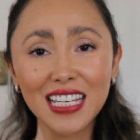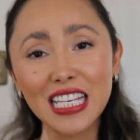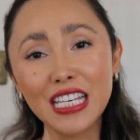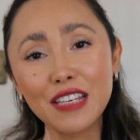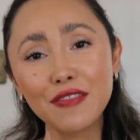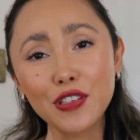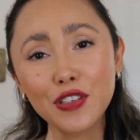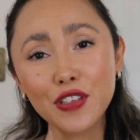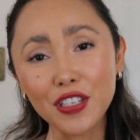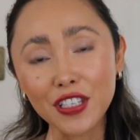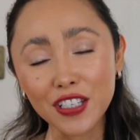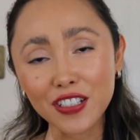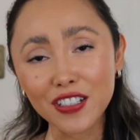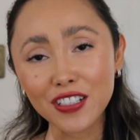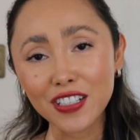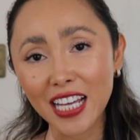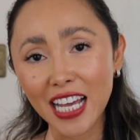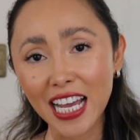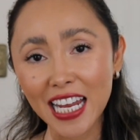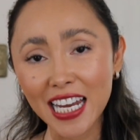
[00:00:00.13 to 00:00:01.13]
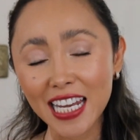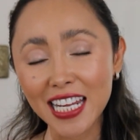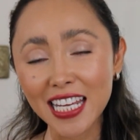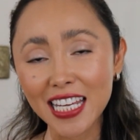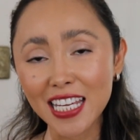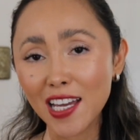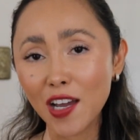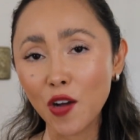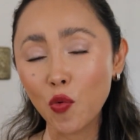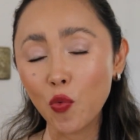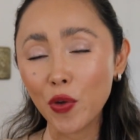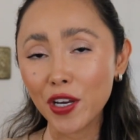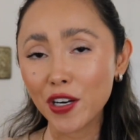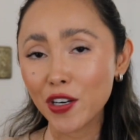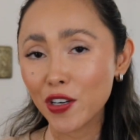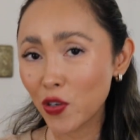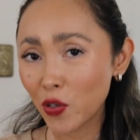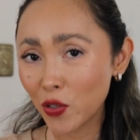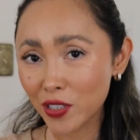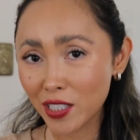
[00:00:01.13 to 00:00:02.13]
If you hear any
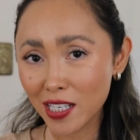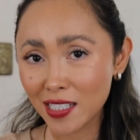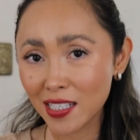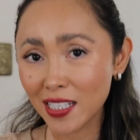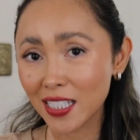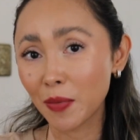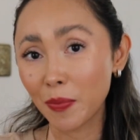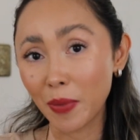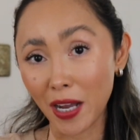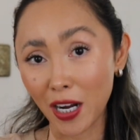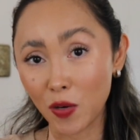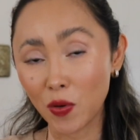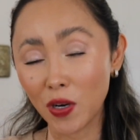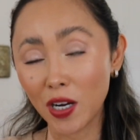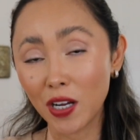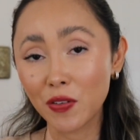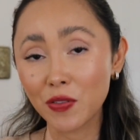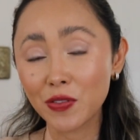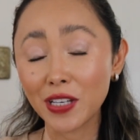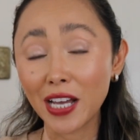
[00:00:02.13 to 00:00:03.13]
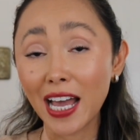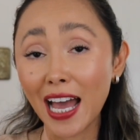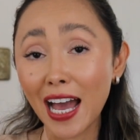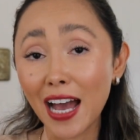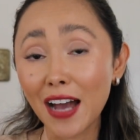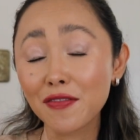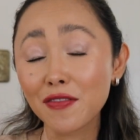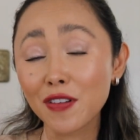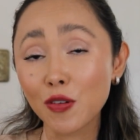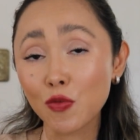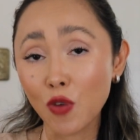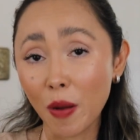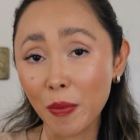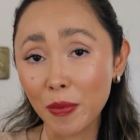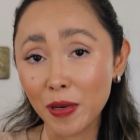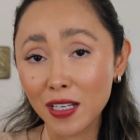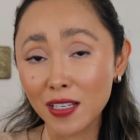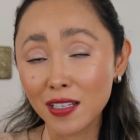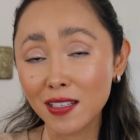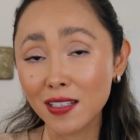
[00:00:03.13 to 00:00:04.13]
weird noises in the background, I have
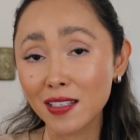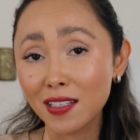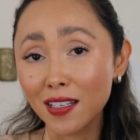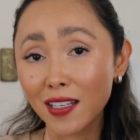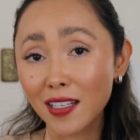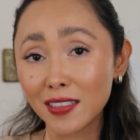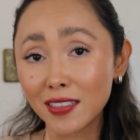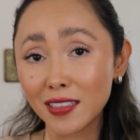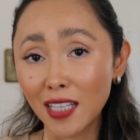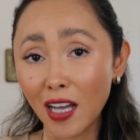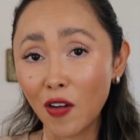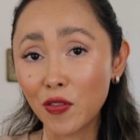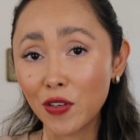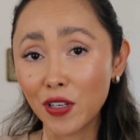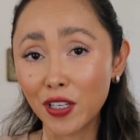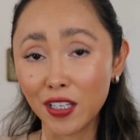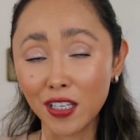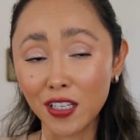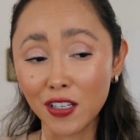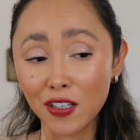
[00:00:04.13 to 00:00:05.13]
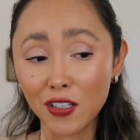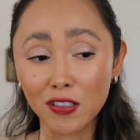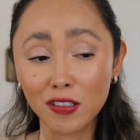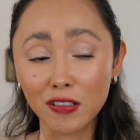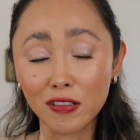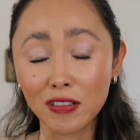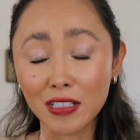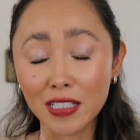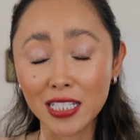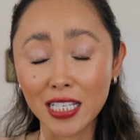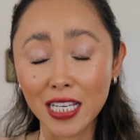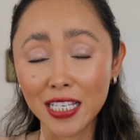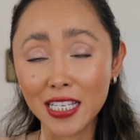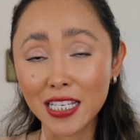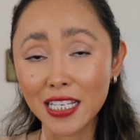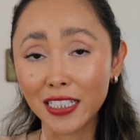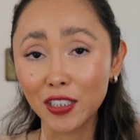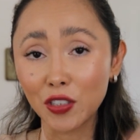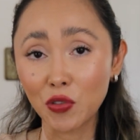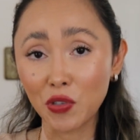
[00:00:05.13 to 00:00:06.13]
Romulus down here
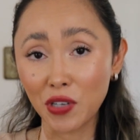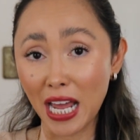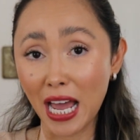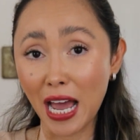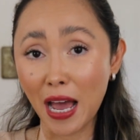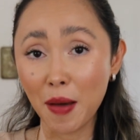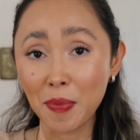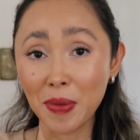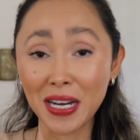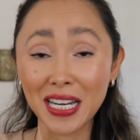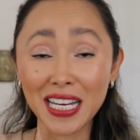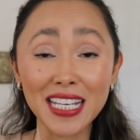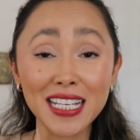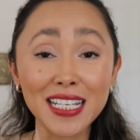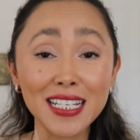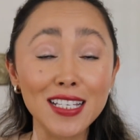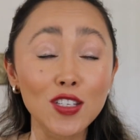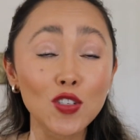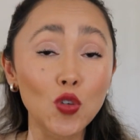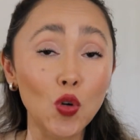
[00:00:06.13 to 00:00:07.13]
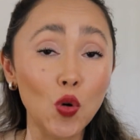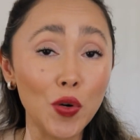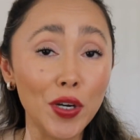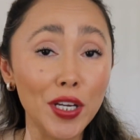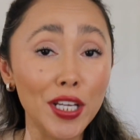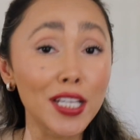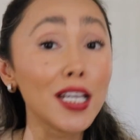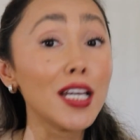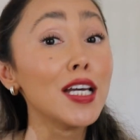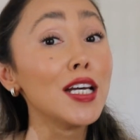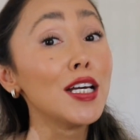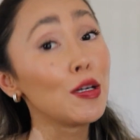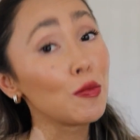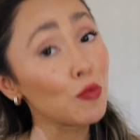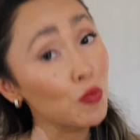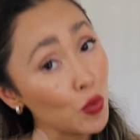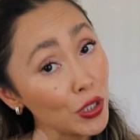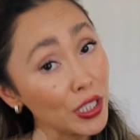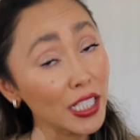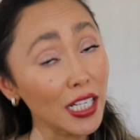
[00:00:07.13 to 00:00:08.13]
taking a little nap and he's snoring
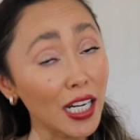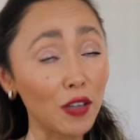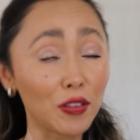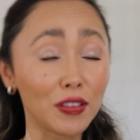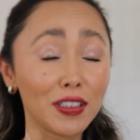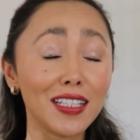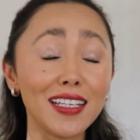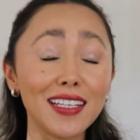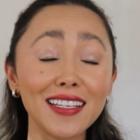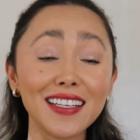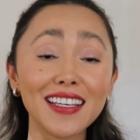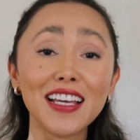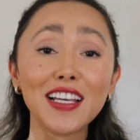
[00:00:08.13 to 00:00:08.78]
pretty loudly.